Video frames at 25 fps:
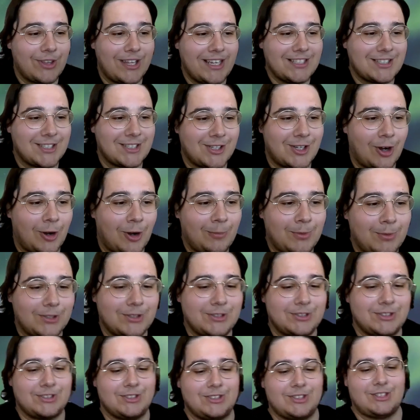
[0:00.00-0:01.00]
these
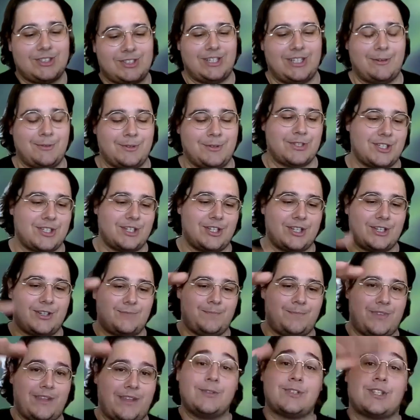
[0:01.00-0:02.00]
goblins, there was a
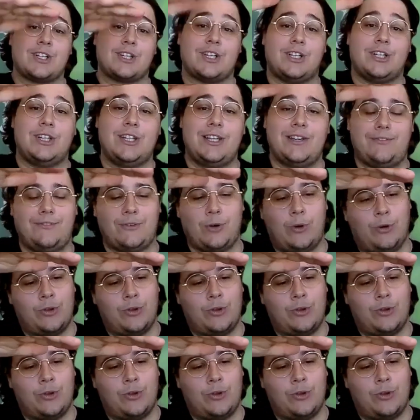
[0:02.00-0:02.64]
cliff.